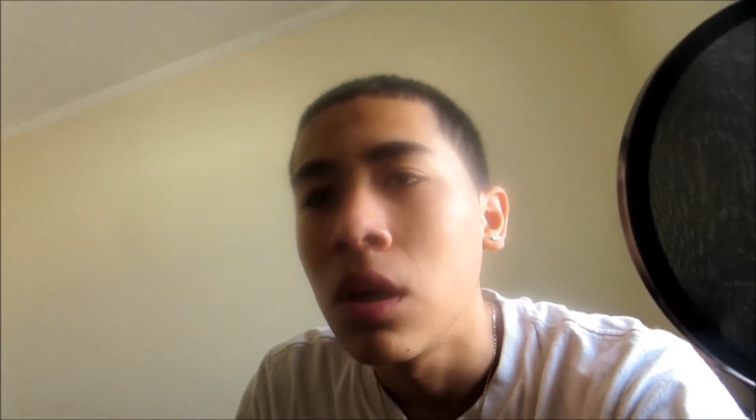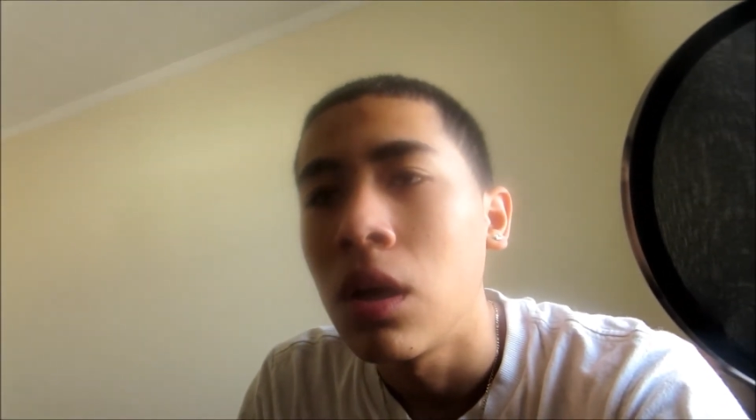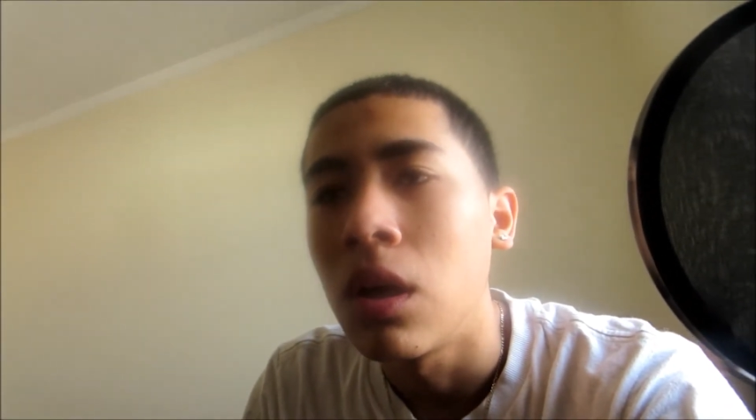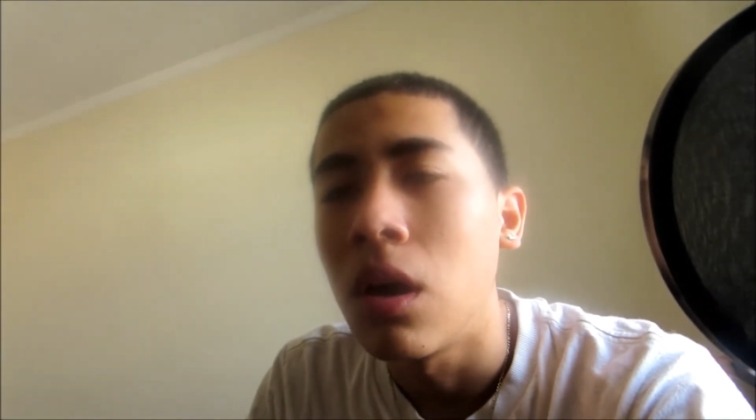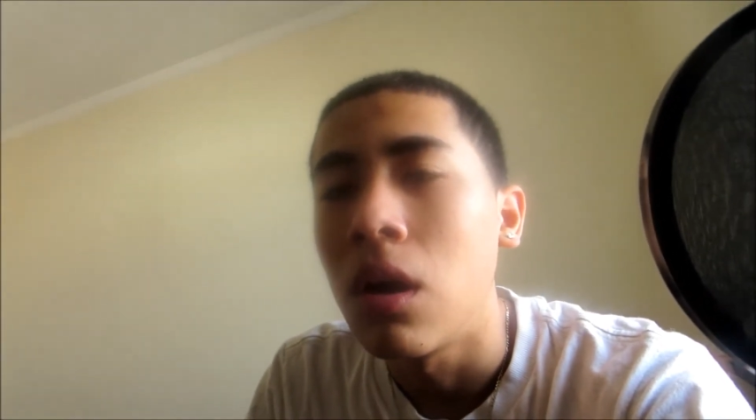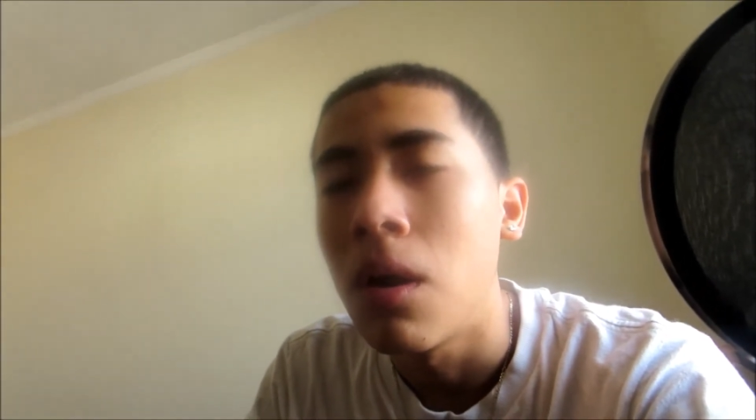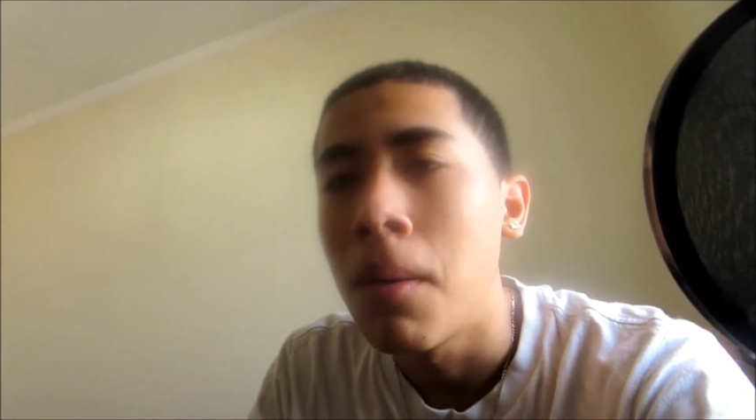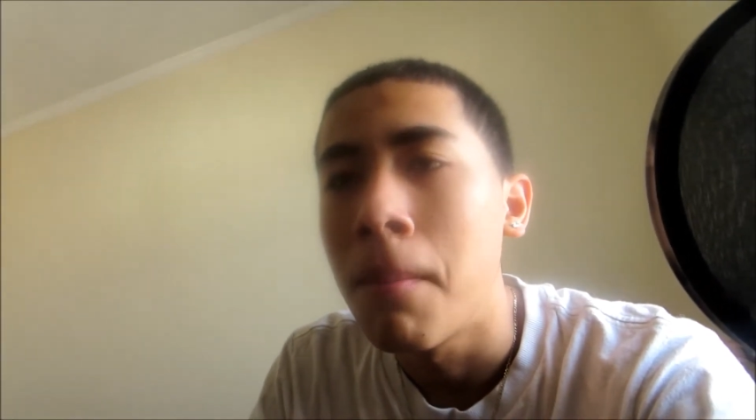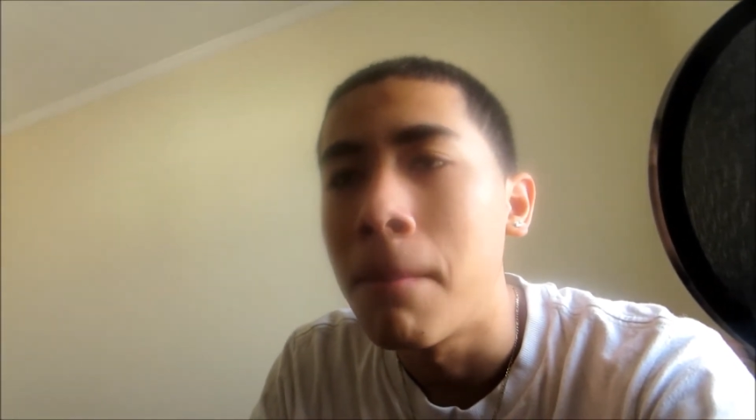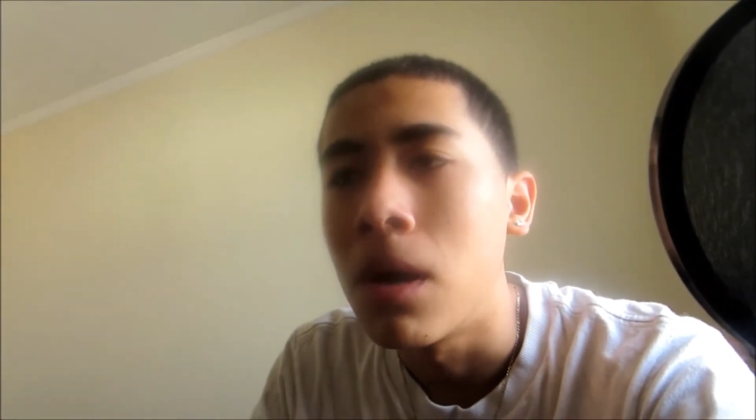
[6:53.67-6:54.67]
uh,
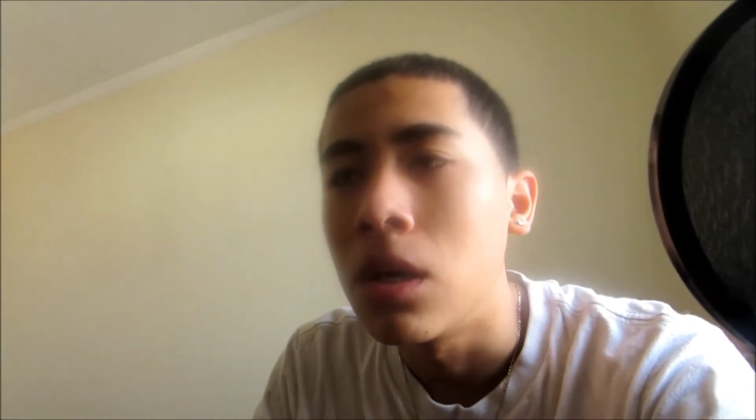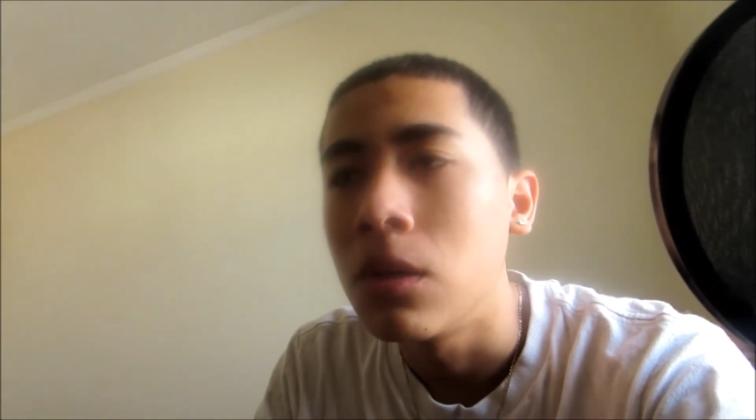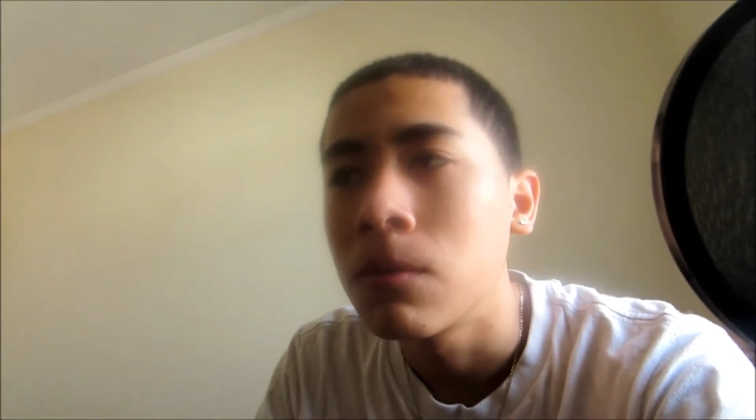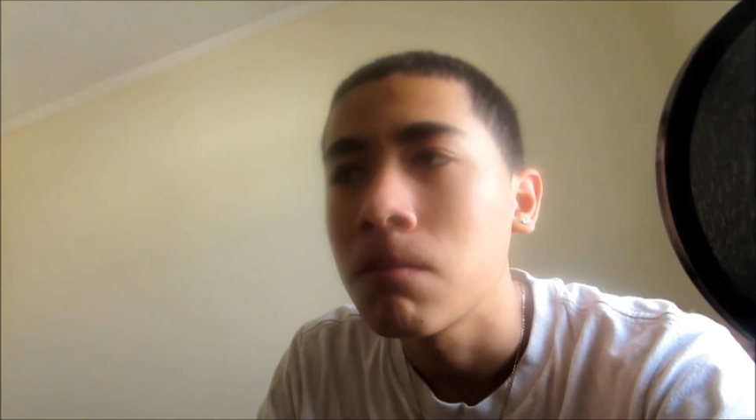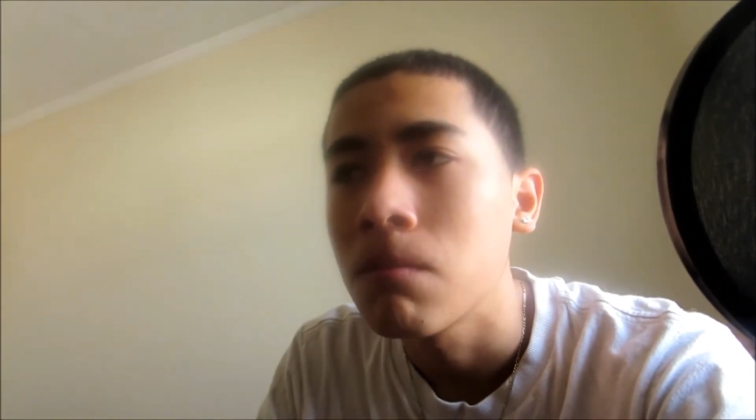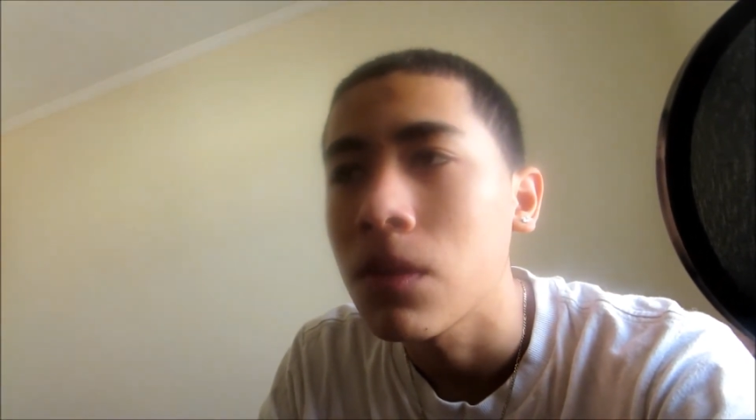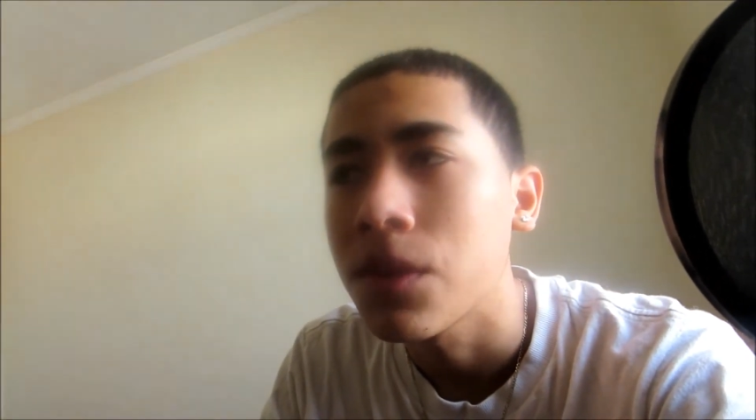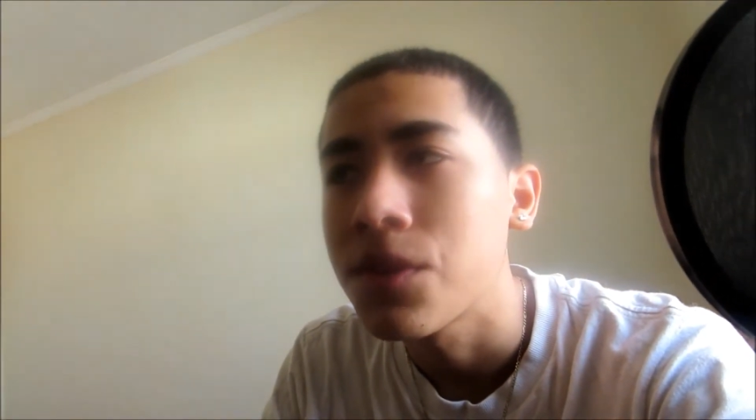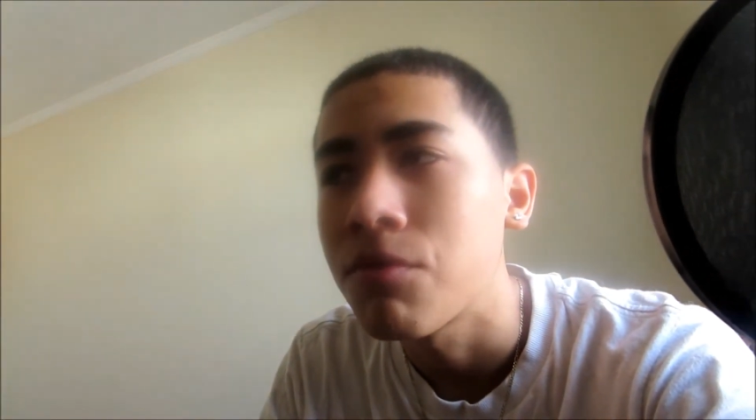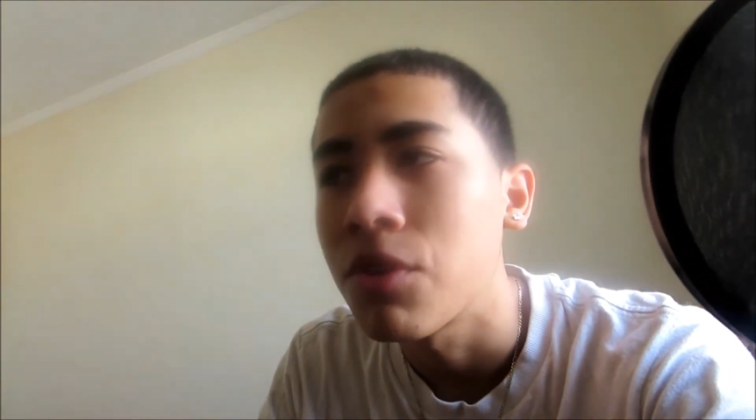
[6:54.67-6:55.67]
but
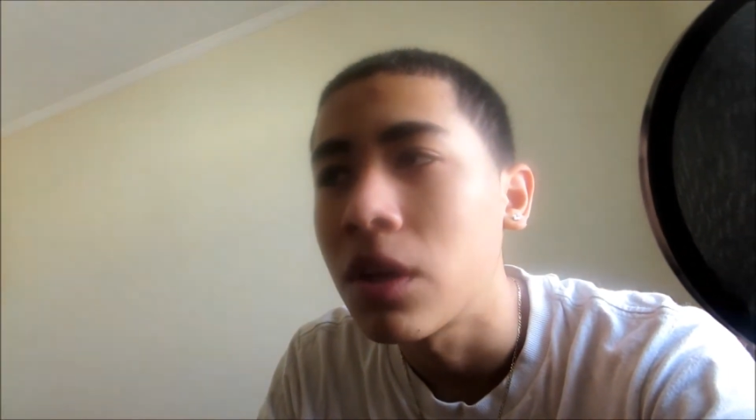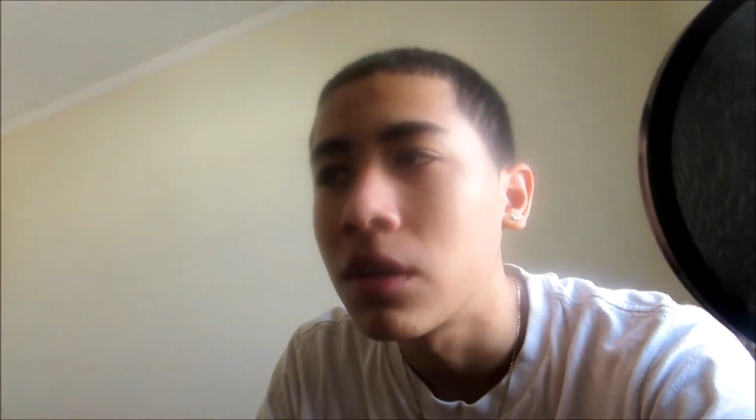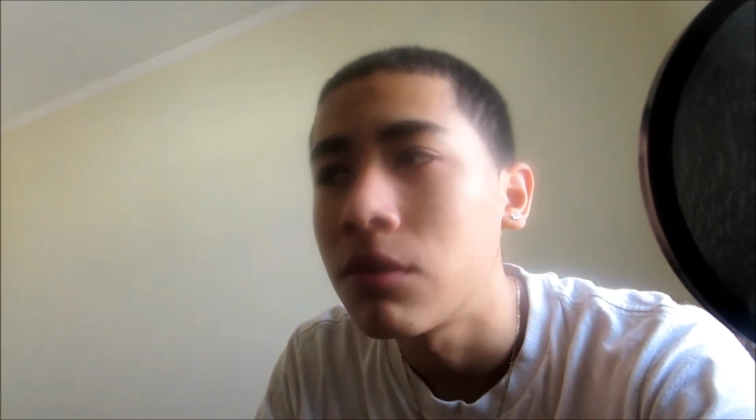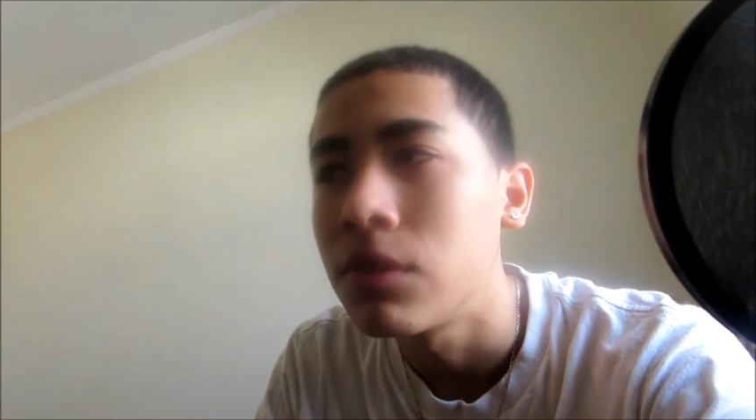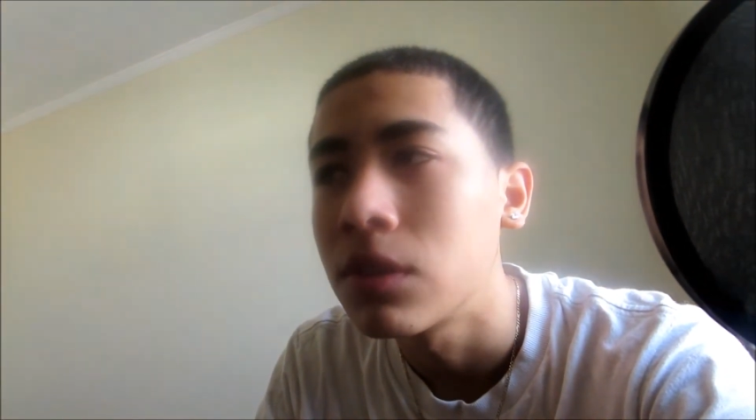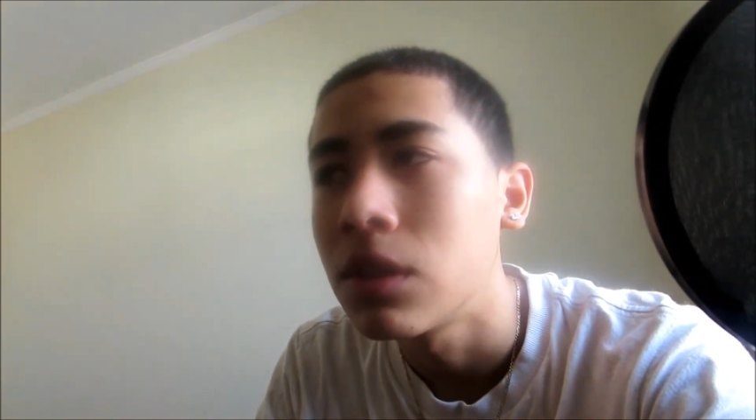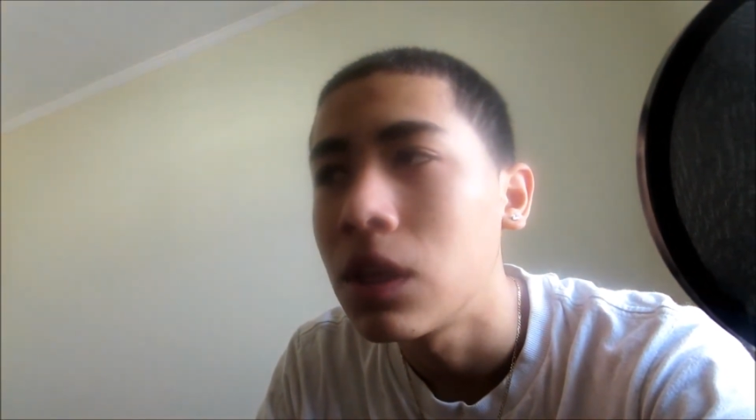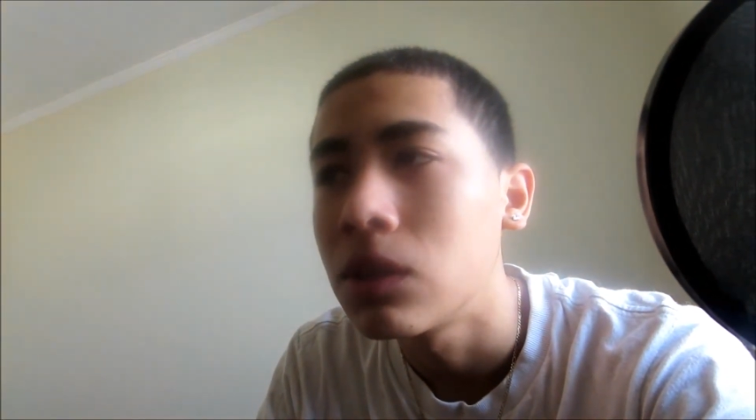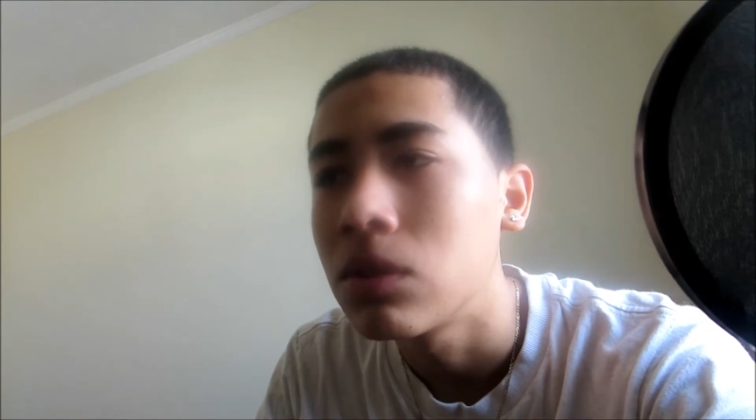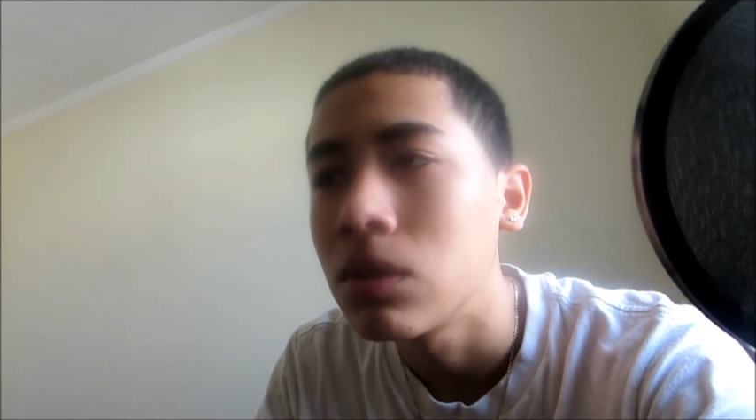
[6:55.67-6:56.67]
it's free on Netflix
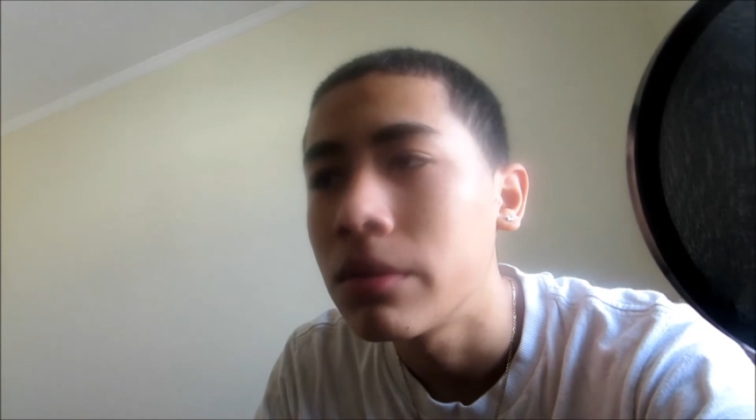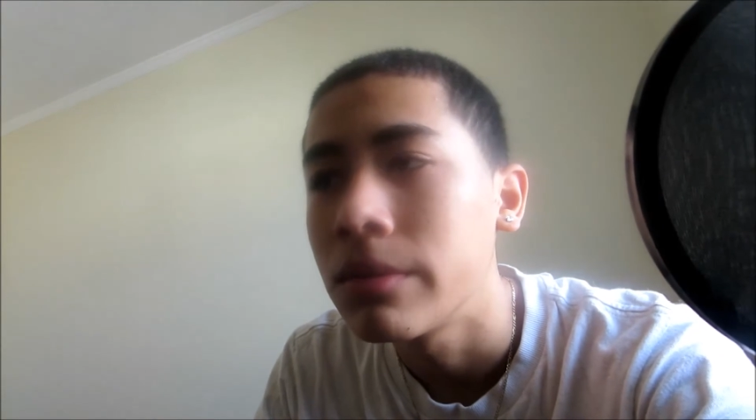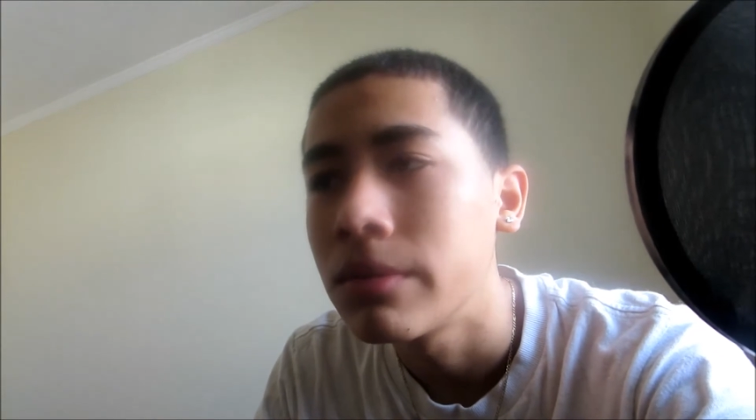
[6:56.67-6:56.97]
now, so